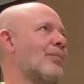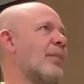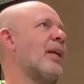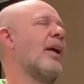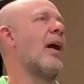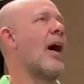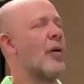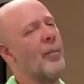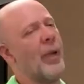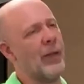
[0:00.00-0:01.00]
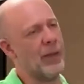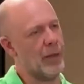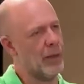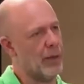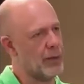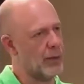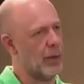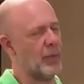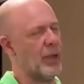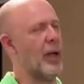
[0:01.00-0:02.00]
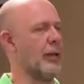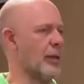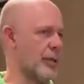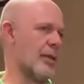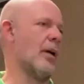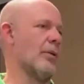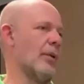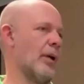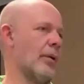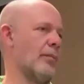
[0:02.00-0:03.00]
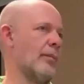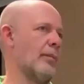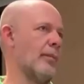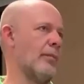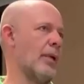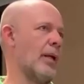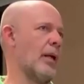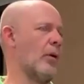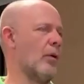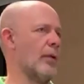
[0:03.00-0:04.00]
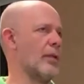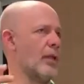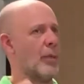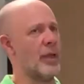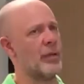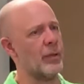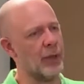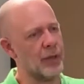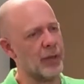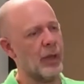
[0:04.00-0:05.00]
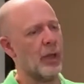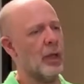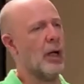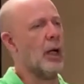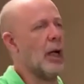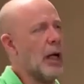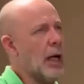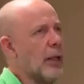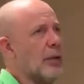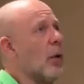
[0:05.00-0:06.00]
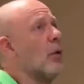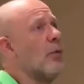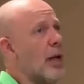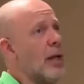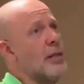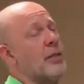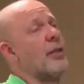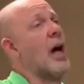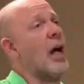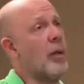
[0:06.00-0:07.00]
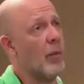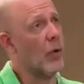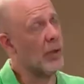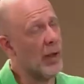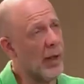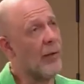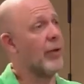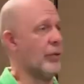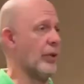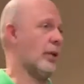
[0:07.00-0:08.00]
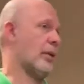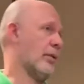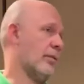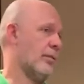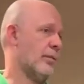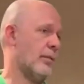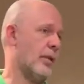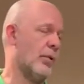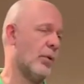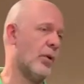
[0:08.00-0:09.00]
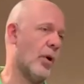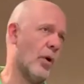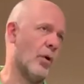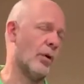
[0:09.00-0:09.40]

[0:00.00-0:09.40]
there are many script contests out there. And I always tell my students, don't waste time on everything. If you go